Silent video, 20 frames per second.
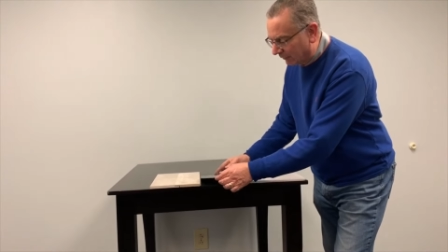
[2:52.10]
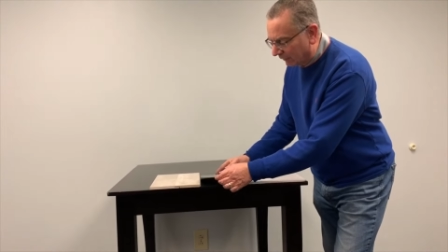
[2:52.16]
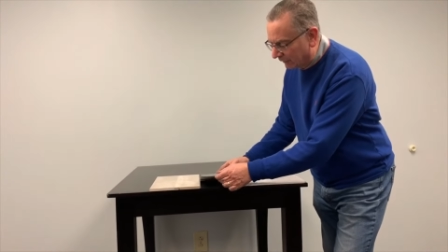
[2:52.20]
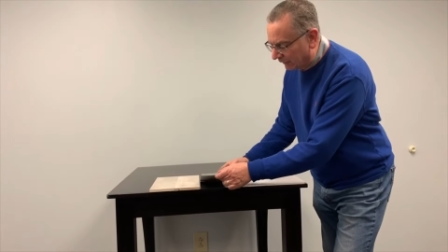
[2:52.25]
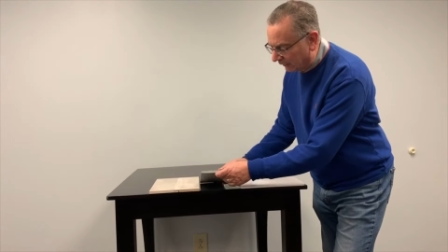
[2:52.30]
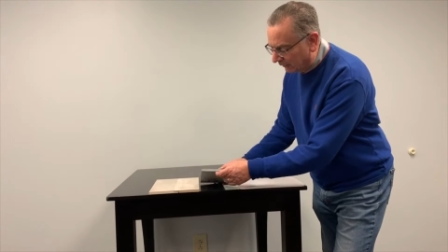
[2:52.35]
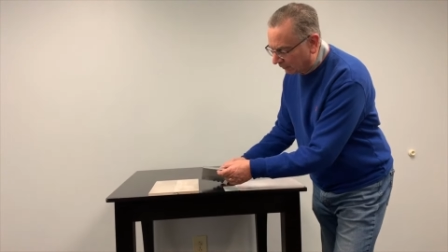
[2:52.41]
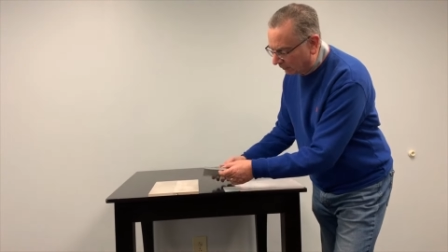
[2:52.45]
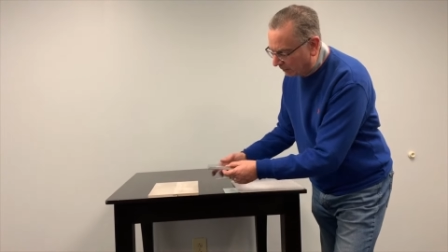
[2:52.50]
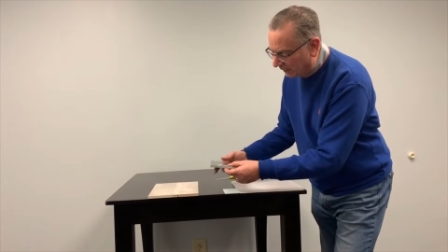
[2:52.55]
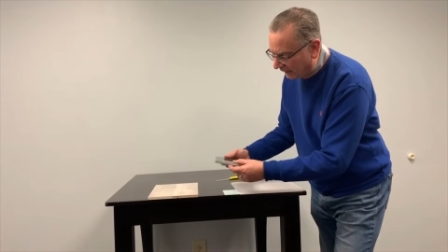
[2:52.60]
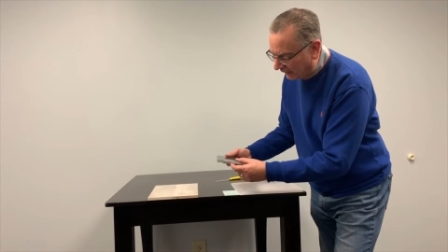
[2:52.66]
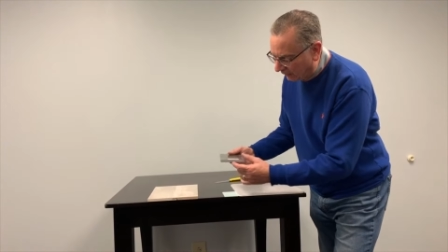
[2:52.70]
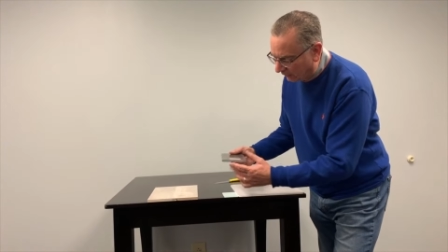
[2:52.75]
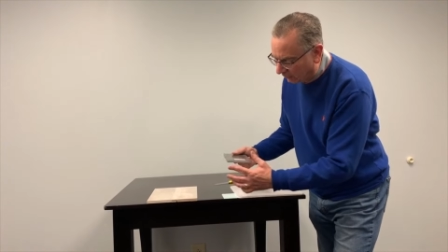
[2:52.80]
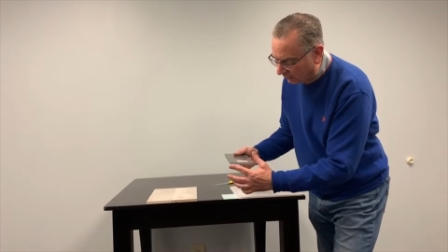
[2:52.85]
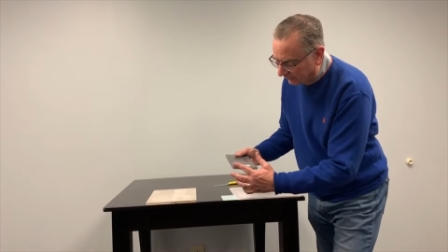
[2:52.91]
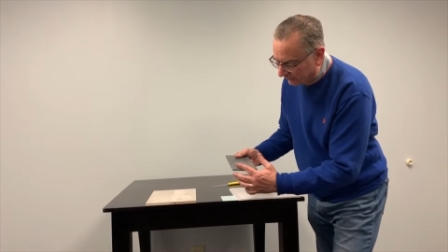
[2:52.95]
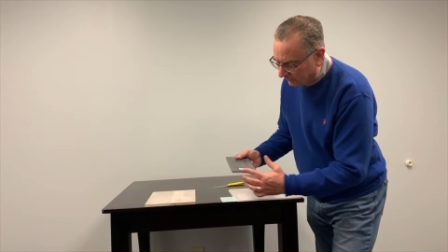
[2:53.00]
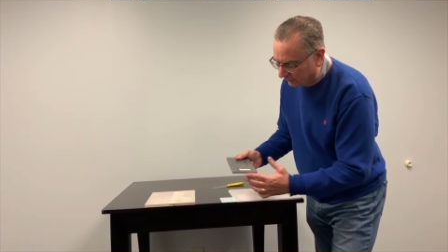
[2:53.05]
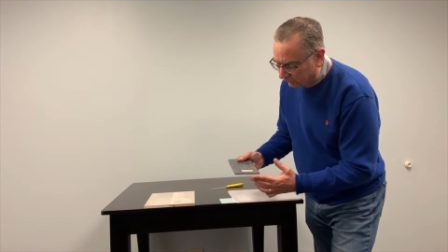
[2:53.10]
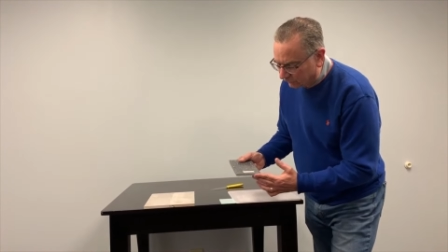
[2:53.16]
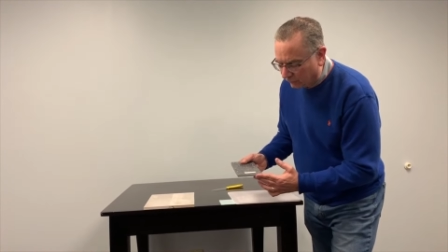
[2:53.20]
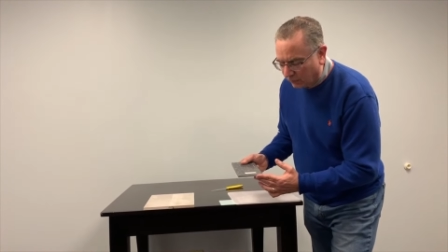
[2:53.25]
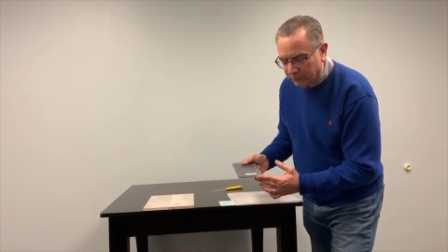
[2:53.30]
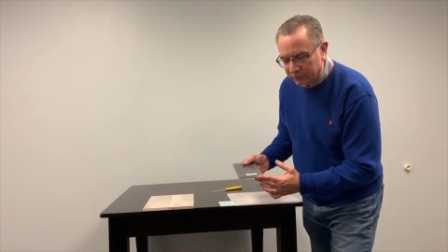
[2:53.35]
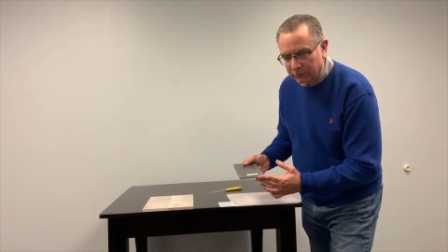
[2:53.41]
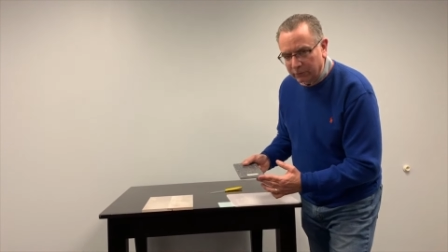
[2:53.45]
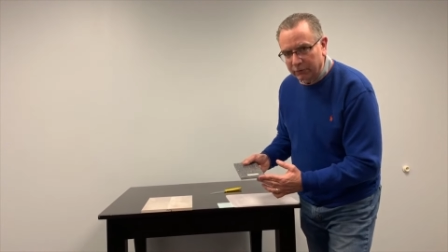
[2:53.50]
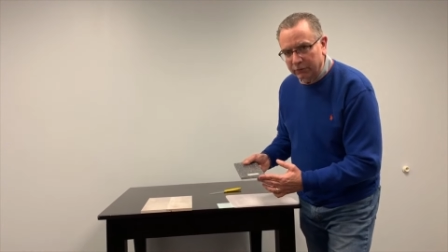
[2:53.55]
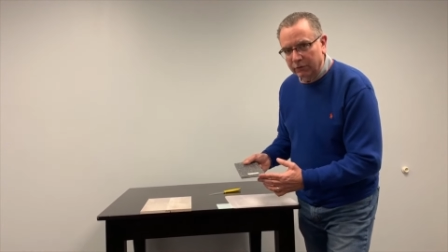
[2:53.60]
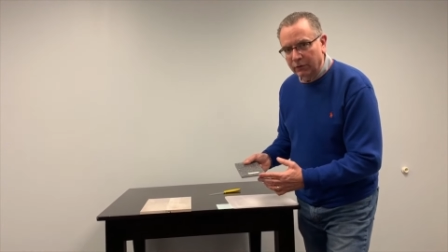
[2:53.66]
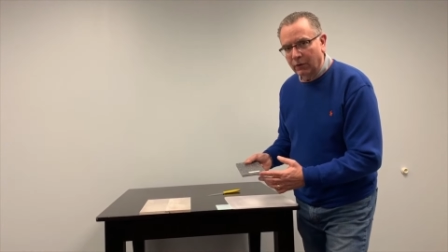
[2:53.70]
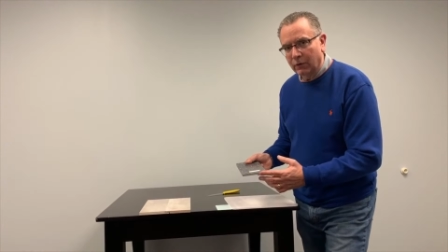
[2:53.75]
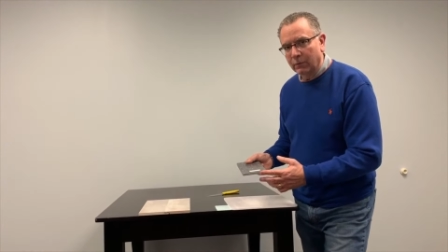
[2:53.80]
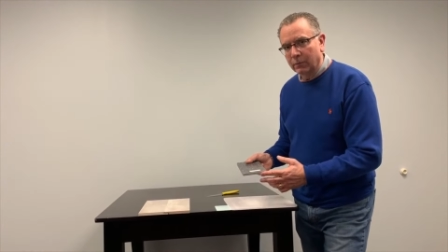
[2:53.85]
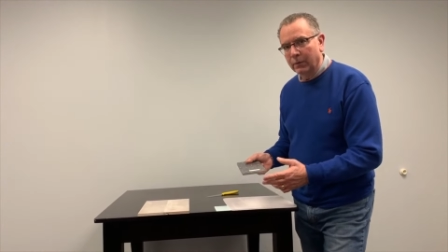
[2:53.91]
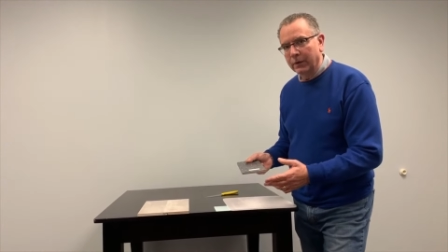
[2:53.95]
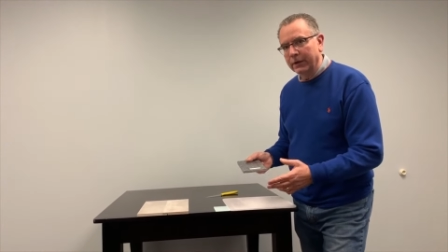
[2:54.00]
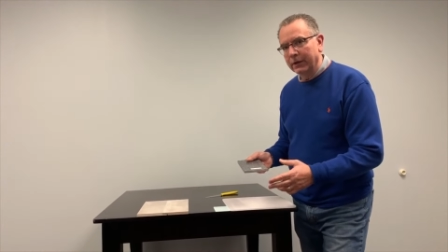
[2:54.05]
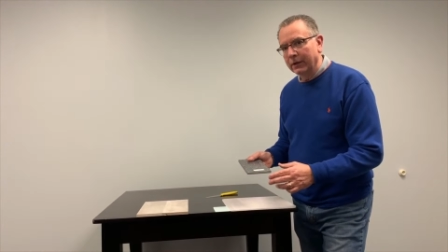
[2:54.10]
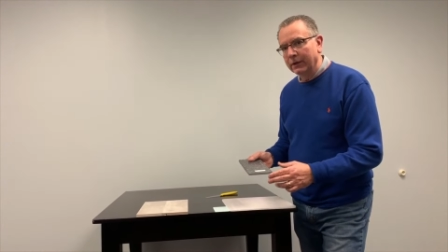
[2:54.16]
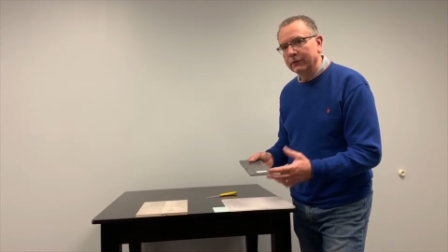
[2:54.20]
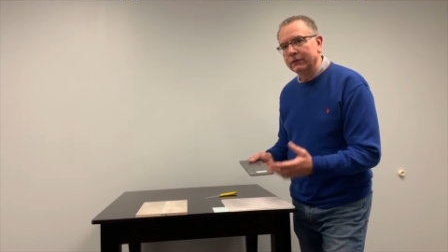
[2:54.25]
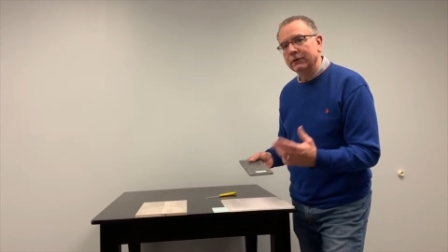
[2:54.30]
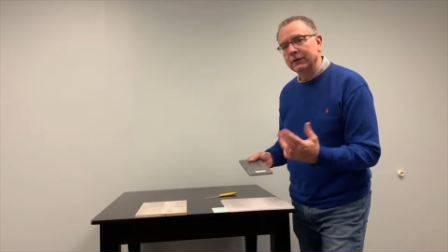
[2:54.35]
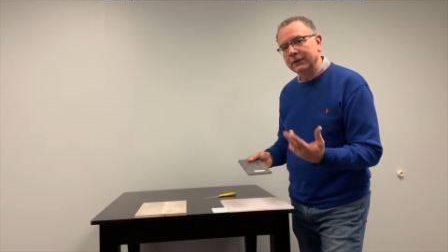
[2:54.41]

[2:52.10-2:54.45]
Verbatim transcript: a thicker panel like this cultured stone one is?